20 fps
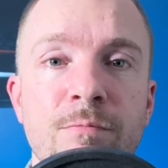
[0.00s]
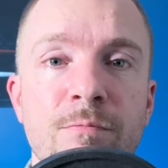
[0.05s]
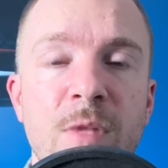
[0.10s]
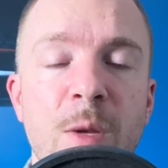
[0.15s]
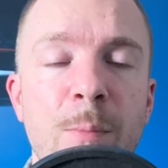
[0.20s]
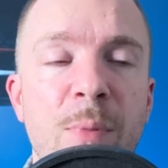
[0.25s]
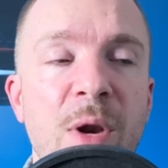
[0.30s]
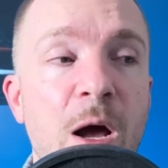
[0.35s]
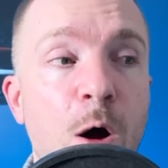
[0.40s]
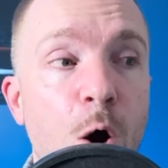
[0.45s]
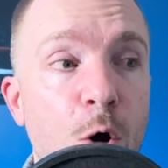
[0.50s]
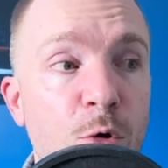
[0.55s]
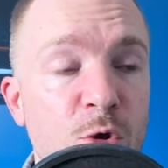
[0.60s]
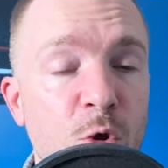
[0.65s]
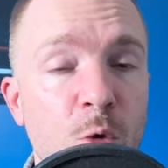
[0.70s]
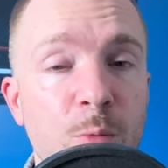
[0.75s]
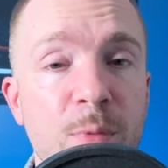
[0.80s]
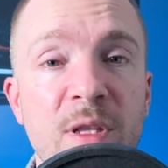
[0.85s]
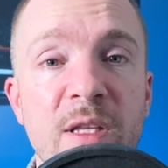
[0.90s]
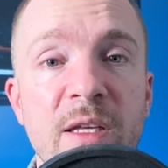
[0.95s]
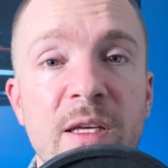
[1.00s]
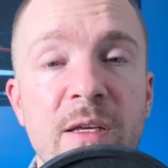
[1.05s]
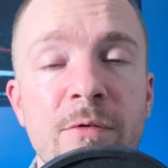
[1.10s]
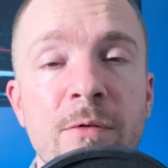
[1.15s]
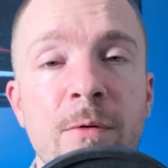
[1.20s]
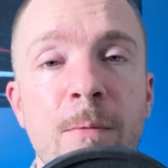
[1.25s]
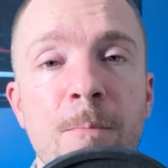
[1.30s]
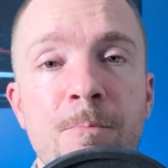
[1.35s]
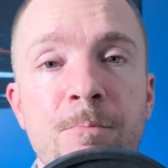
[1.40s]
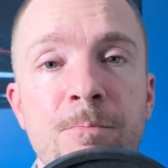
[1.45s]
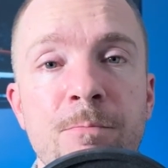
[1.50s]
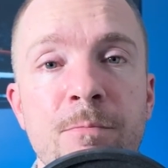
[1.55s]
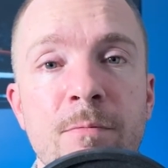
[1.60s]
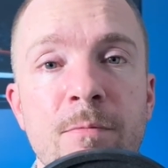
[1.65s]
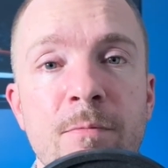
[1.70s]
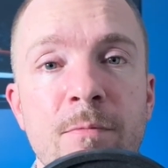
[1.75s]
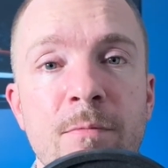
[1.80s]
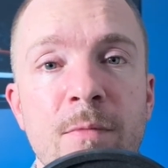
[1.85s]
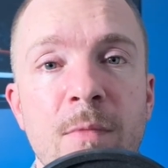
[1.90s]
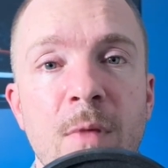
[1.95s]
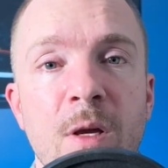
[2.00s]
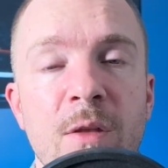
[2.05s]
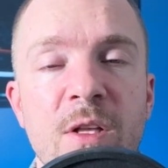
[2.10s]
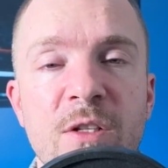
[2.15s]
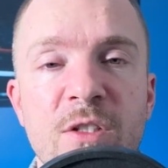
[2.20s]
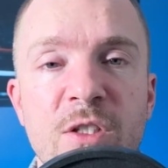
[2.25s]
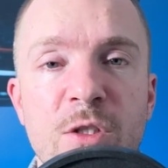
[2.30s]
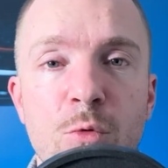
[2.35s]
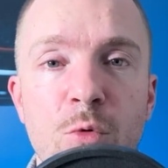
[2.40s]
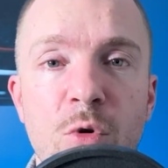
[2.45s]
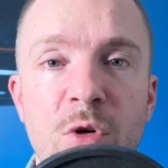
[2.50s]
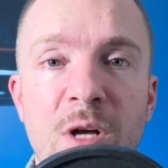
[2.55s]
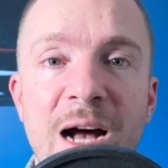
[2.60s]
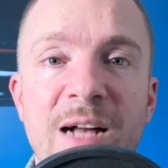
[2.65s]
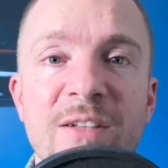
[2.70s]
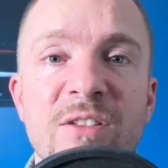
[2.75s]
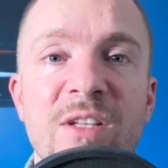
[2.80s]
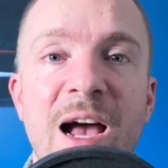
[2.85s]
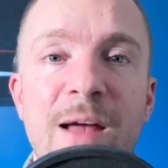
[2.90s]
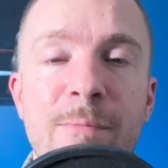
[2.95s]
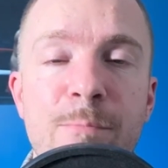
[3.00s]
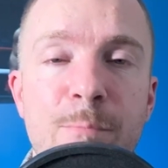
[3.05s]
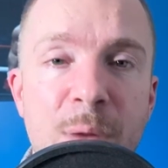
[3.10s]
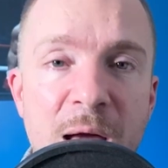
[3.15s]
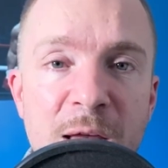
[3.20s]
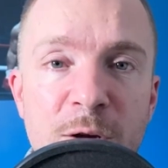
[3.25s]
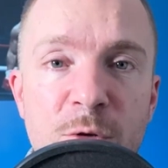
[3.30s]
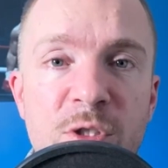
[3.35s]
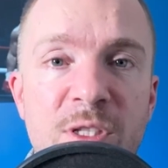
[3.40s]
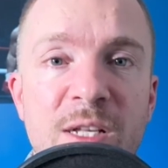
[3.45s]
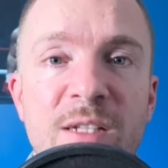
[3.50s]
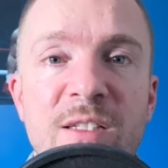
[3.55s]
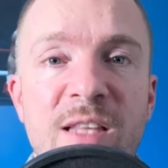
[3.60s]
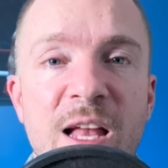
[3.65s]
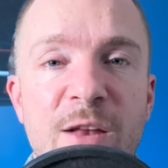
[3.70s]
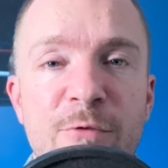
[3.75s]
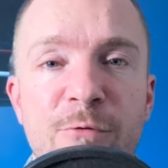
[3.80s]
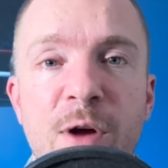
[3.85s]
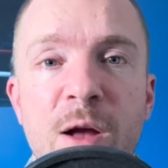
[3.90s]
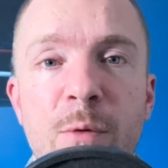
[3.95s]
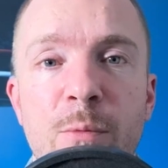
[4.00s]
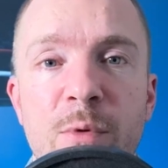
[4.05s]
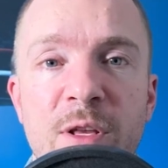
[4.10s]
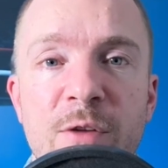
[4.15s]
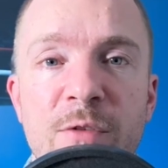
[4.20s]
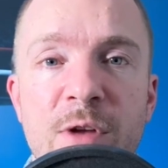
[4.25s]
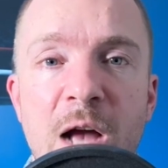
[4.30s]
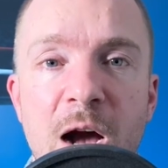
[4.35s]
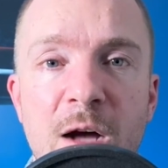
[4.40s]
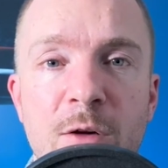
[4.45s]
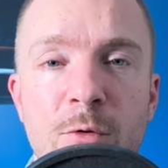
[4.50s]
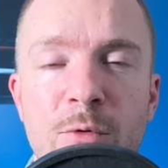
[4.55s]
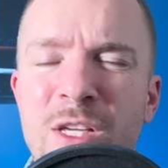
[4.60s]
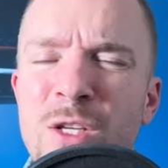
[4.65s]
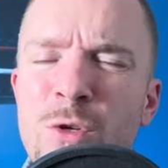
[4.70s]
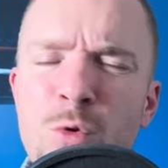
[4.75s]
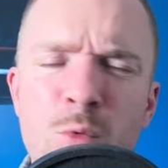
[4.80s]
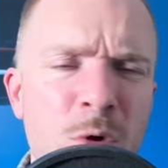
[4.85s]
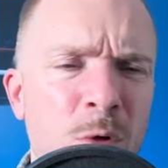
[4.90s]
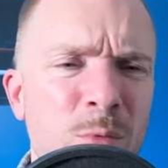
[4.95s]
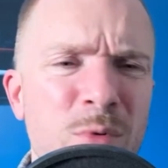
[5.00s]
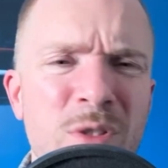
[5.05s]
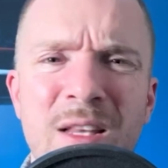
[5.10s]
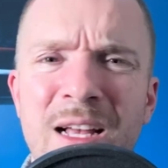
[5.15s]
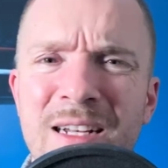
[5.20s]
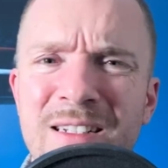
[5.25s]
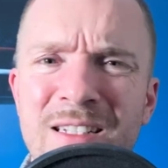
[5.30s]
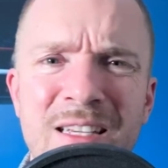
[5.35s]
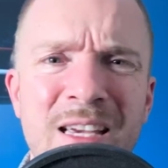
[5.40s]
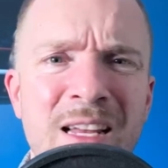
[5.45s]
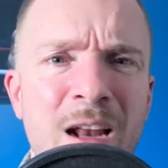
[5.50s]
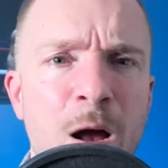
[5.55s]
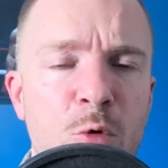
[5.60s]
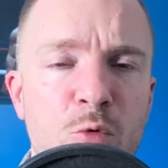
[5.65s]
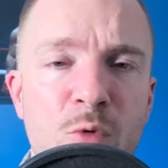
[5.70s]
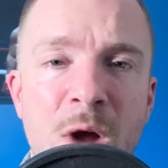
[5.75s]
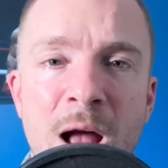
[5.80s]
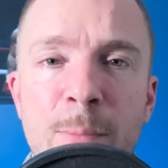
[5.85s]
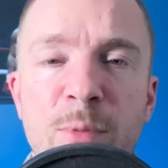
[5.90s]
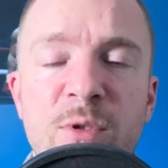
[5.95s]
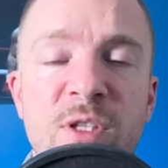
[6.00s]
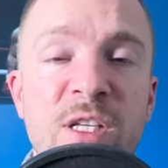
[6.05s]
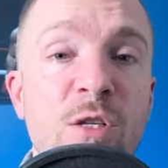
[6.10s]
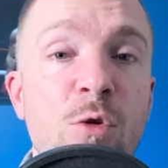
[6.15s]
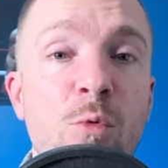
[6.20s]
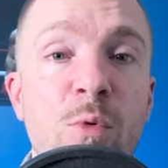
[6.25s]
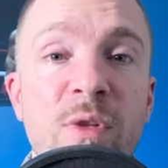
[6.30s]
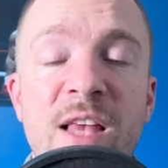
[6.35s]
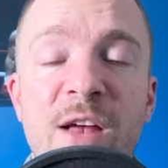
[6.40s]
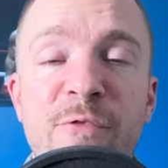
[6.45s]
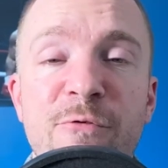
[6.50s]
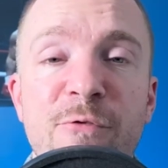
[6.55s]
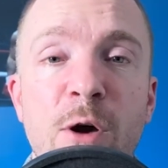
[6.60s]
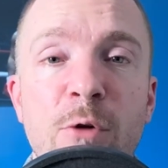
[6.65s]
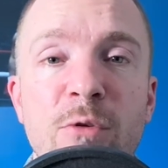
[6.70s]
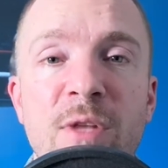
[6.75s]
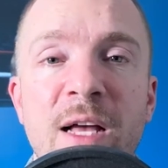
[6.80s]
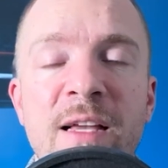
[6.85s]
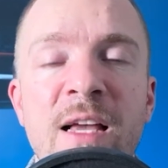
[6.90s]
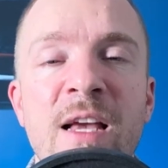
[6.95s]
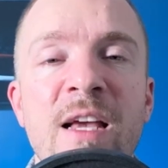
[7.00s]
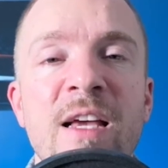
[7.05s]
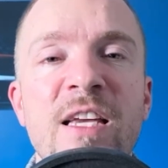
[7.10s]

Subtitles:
But I also believe that Ciryl Gane's gotten better since that fight with Ngannou. He knew what it was like to get out grappled. He knew what that felt like.